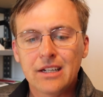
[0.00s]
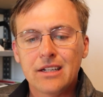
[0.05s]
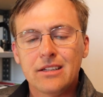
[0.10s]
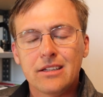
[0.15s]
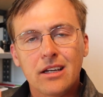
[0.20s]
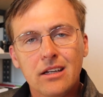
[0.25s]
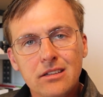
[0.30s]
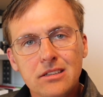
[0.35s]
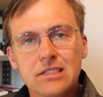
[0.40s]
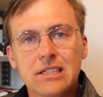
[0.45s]

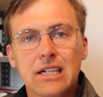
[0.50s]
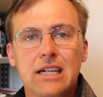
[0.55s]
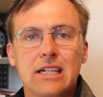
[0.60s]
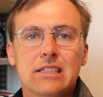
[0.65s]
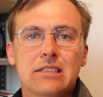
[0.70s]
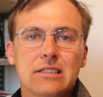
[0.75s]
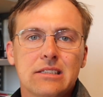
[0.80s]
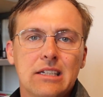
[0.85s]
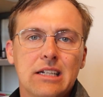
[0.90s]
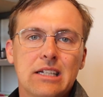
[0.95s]
The other side
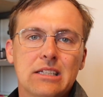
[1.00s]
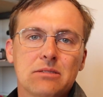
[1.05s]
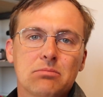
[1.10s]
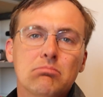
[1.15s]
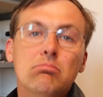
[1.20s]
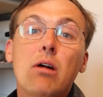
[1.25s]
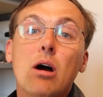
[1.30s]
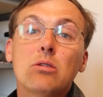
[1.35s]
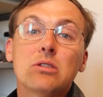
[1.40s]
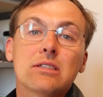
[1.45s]
is
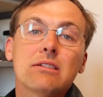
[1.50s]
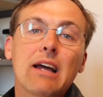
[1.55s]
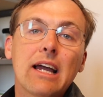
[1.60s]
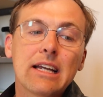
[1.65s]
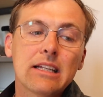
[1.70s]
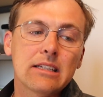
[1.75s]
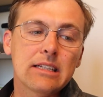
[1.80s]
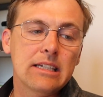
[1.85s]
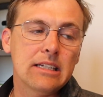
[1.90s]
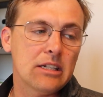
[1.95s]
most
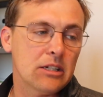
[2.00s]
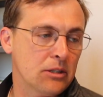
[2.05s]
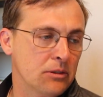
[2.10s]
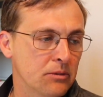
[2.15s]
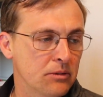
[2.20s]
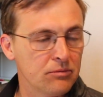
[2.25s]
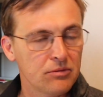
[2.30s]
likely, you know,